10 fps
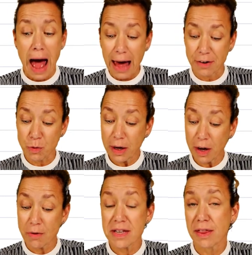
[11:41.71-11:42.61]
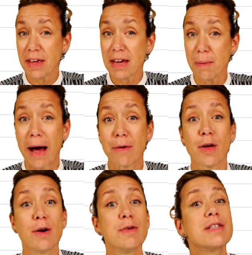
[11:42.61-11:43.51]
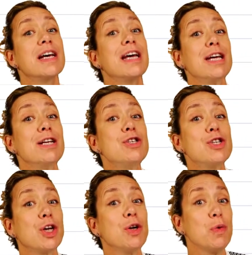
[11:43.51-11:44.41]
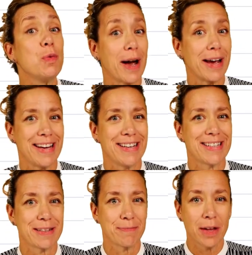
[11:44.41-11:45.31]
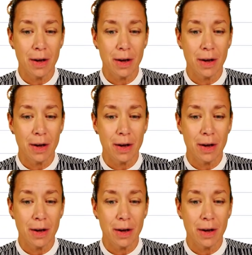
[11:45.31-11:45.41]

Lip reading: And we're going to think about those in two ways.